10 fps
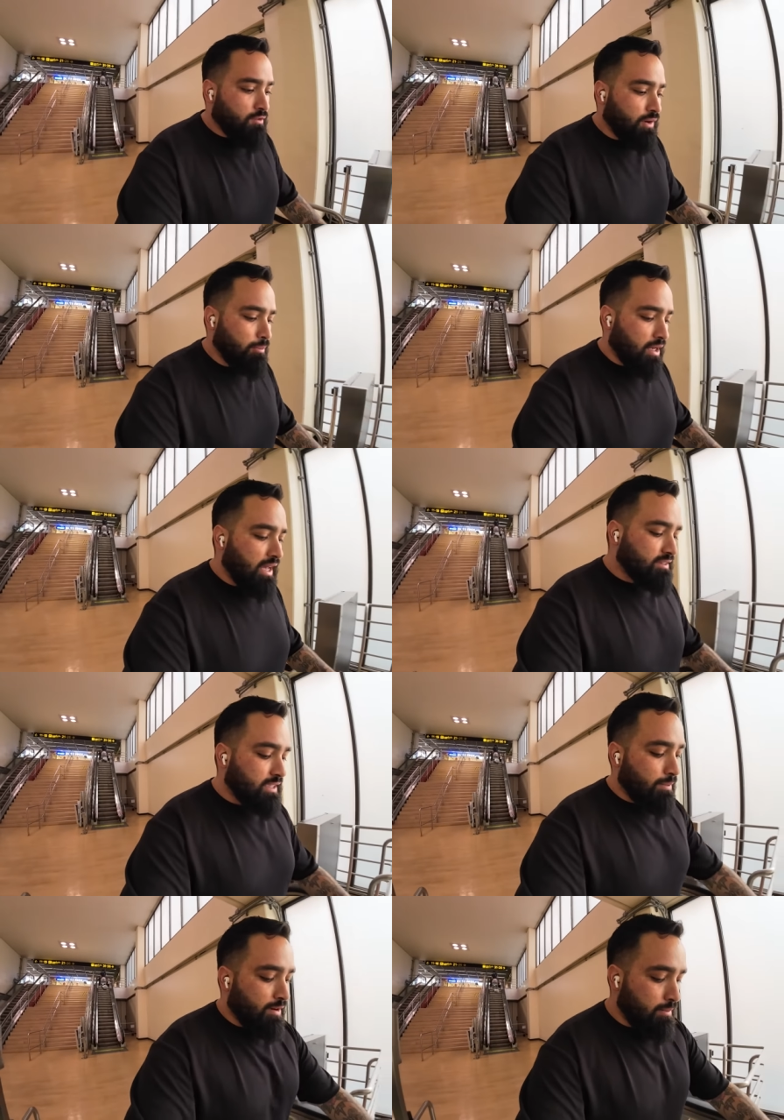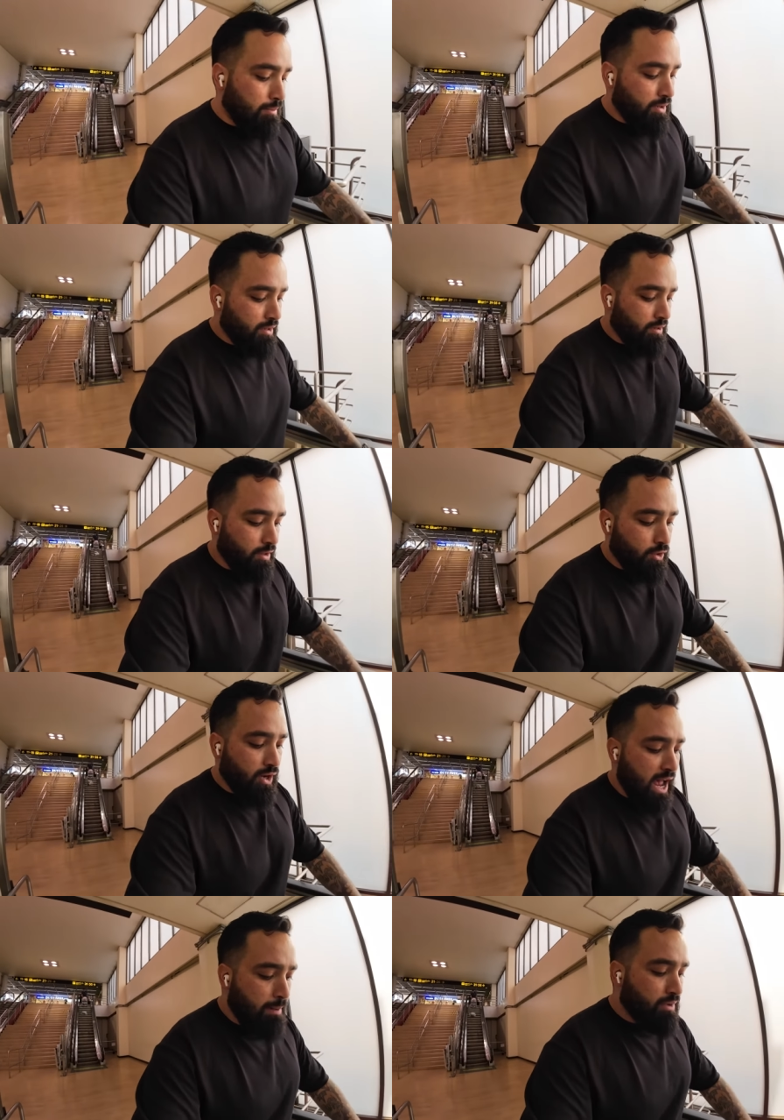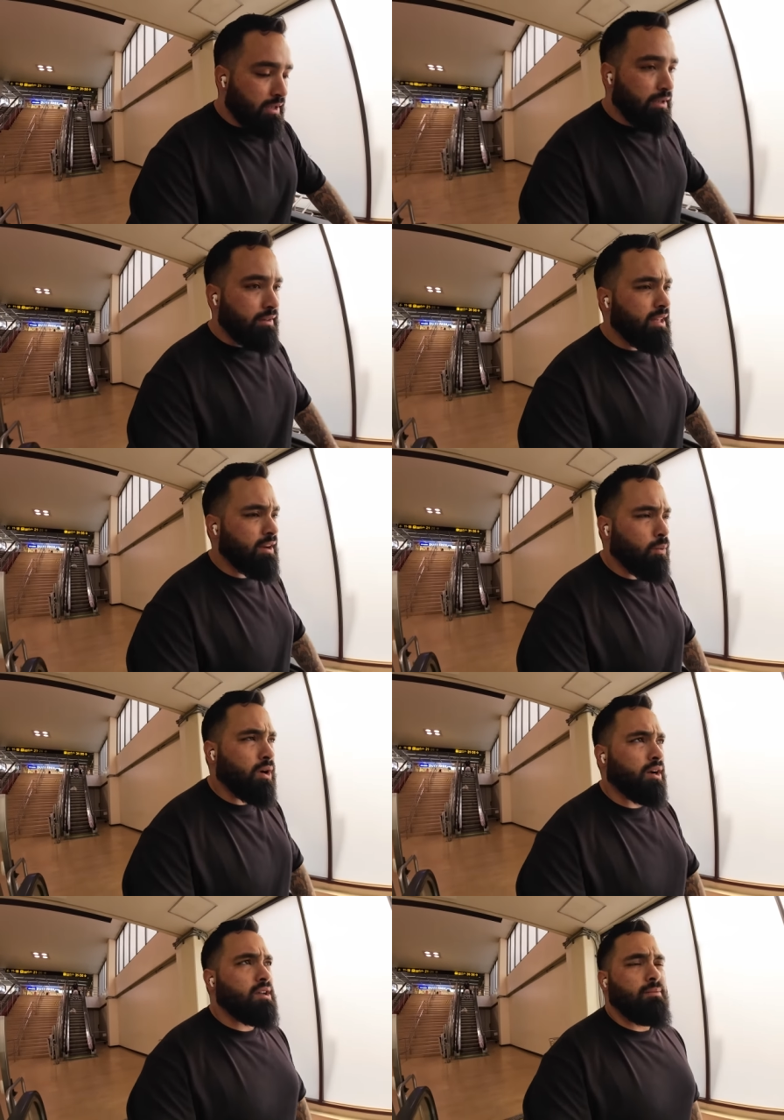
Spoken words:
from the last time I remember, Grab didn't work.